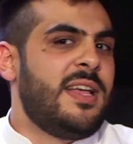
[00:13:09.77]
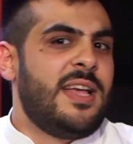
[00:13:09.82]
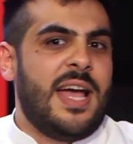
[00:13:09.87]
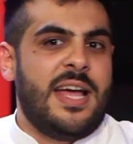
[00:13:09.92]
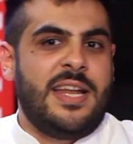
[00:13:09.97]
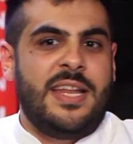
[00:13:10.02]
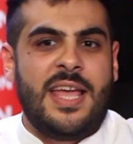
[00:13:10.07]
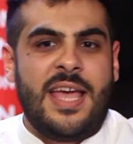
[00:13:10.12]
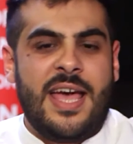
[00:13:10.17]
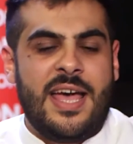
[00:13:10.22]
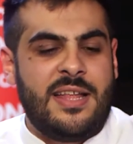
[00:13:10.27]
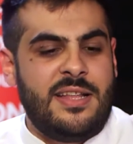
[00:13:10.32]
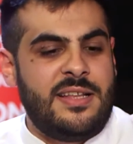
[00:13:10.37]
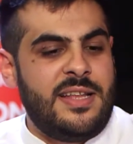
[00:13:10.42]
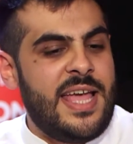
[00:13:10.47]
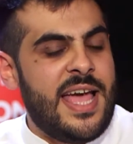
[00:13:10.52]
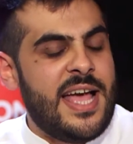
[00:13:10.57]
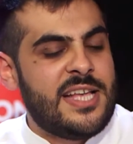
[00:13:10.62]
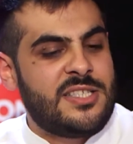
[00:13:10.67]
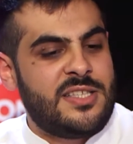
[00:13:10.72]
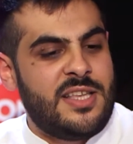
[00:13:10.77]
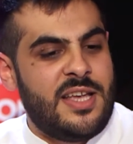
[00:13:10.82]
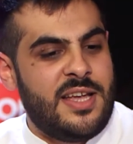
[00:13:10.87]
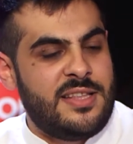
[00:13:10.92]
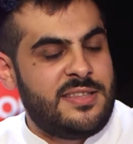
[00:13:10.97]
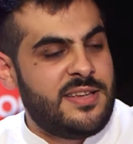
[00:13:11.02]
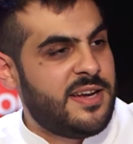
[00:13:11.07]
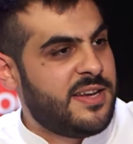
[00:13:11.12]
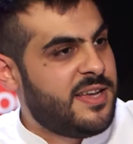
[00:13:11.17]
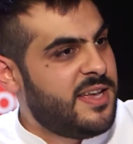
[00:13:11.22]
And he asked
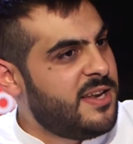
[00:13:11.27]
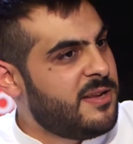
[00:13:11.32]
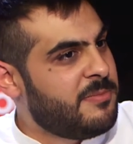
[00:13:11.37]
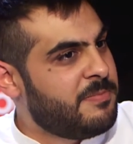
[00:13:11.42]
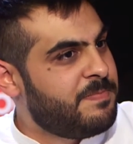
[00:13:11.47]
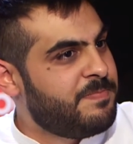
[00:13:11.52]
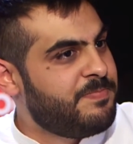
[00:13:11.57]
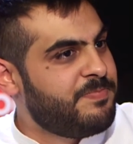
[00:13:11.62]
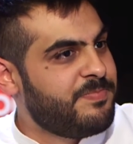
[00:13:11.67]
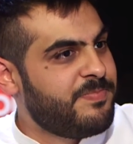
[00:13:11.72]
Terry Gilliam,